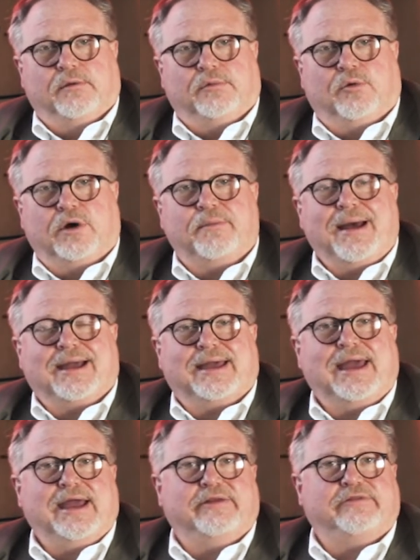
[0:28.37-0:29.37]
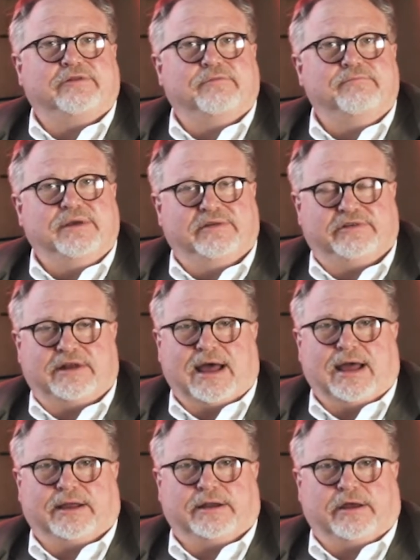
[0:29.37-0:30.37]
But what about cancer
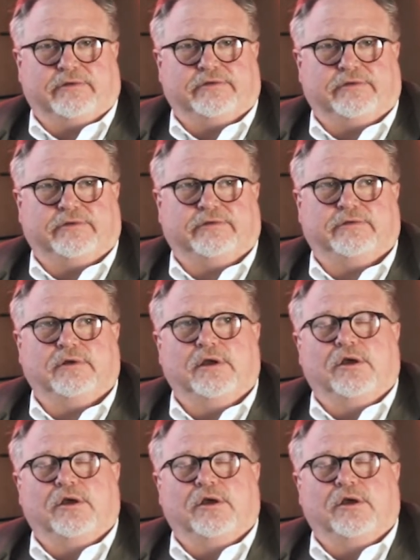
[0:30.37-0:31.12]
misdiagnosis?